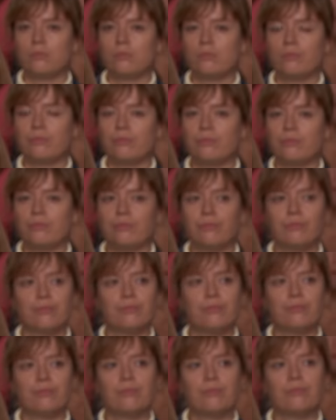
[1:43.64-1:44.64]

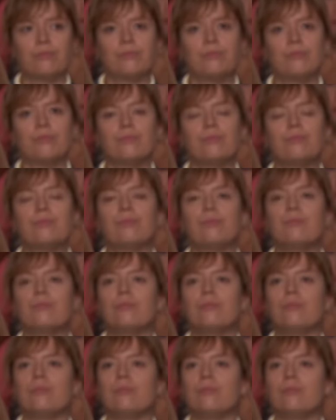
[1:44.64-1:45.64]

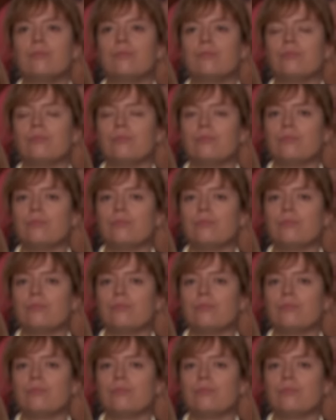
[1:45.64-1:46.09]
(not speaking)